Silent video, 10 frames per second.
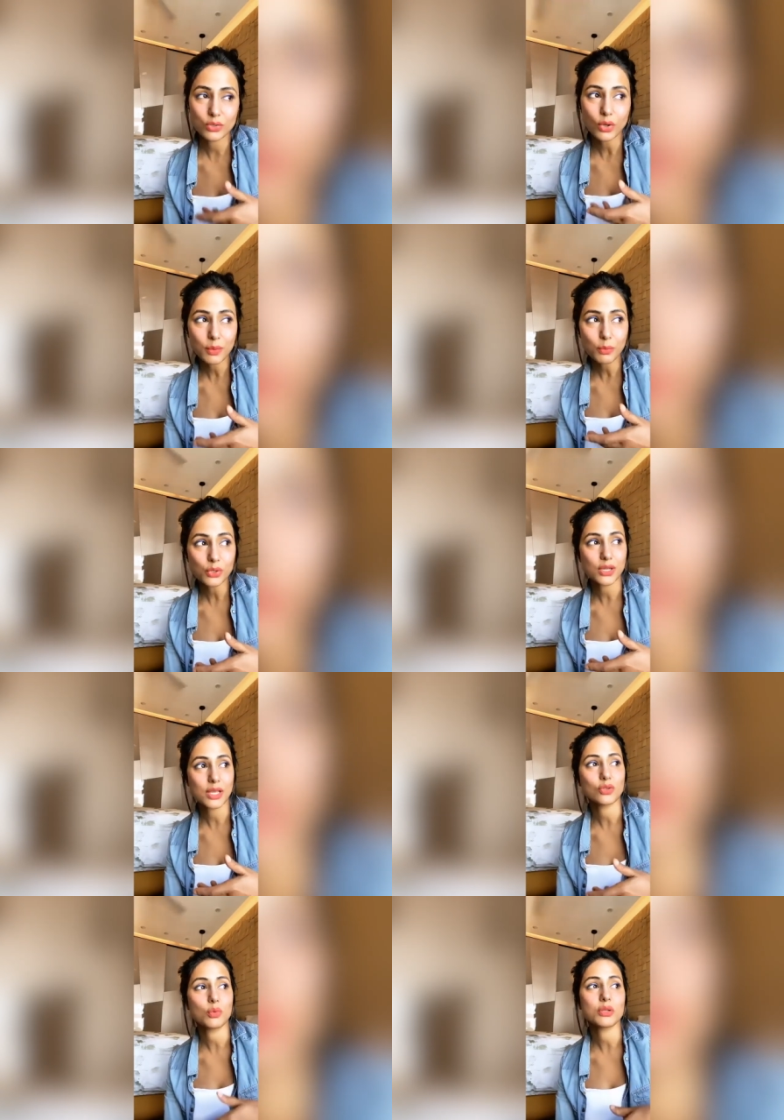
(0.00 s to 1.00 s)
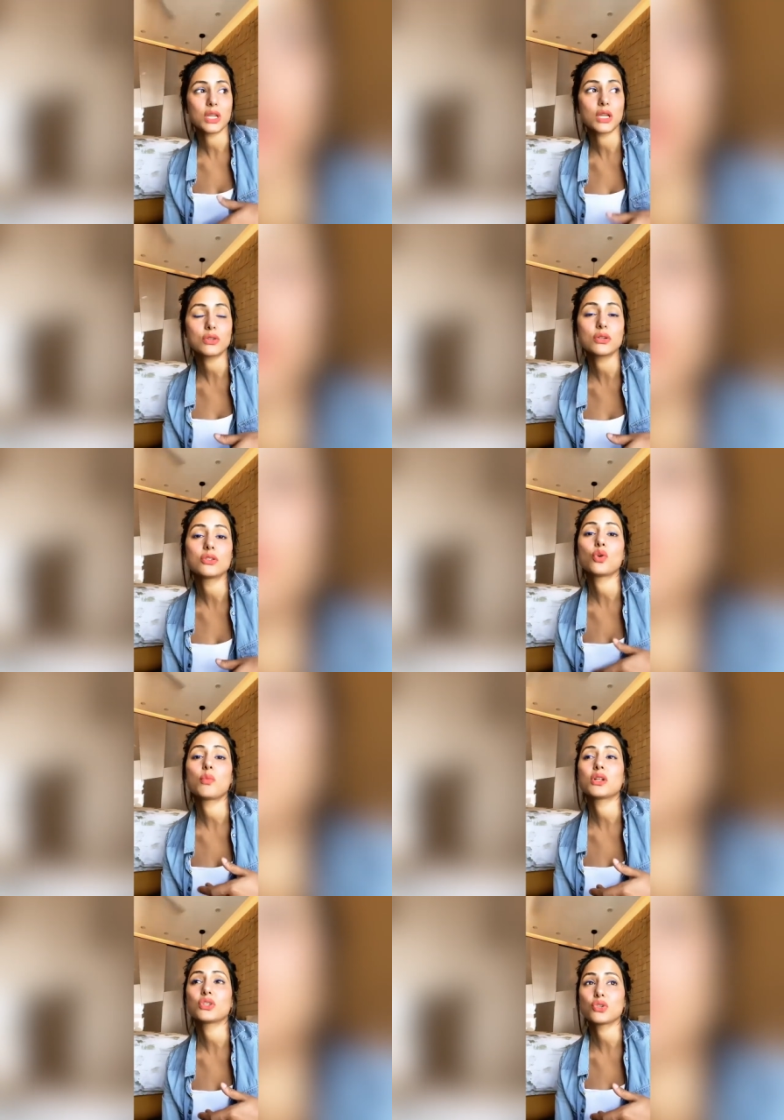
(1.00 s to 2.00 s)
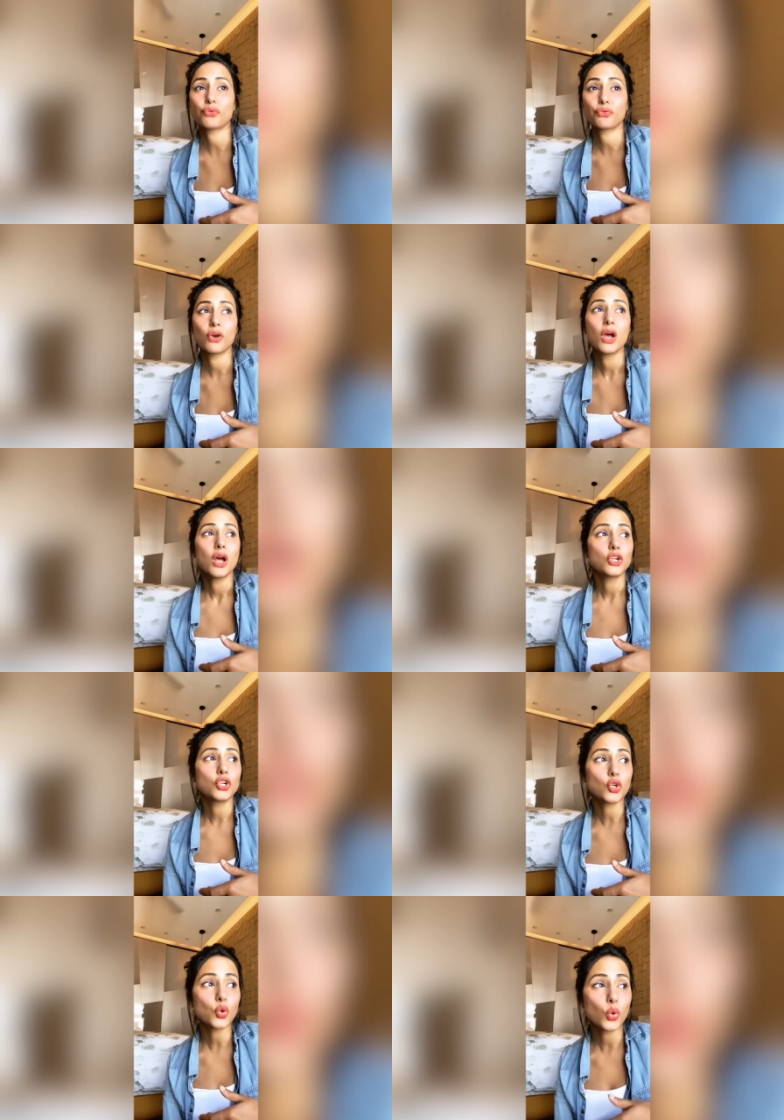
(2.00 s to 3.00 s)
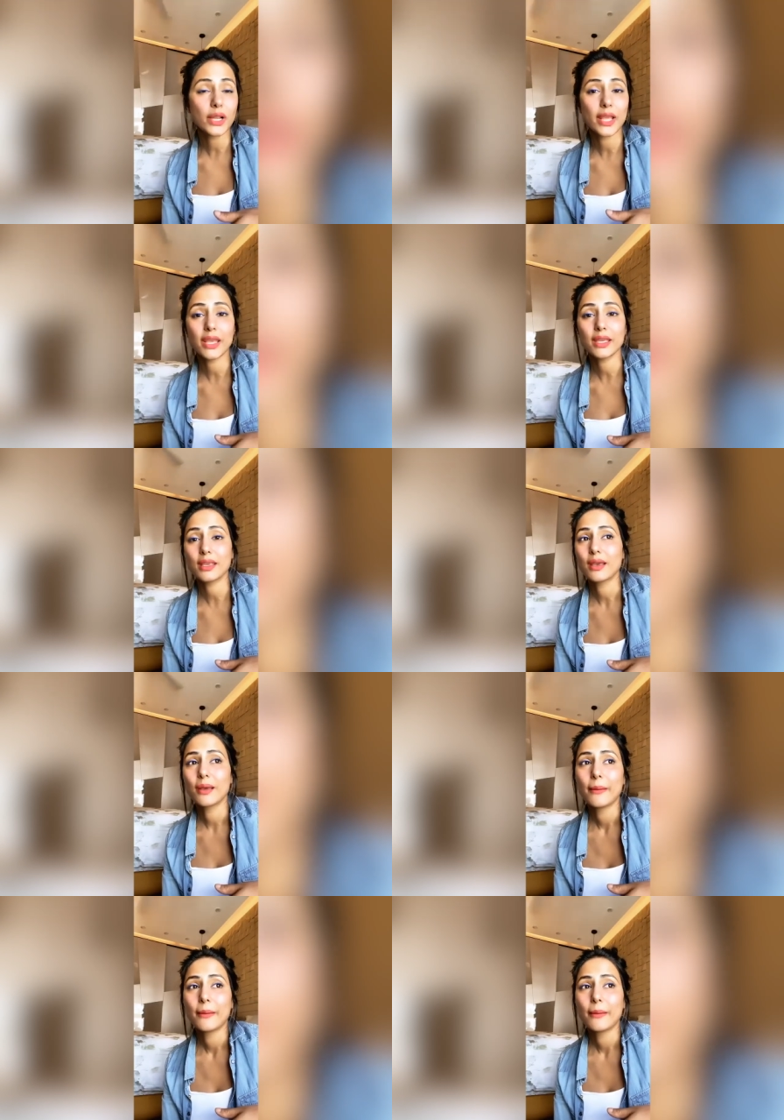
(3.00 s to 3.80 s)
Is not able to take so much hatred, so much of trolling.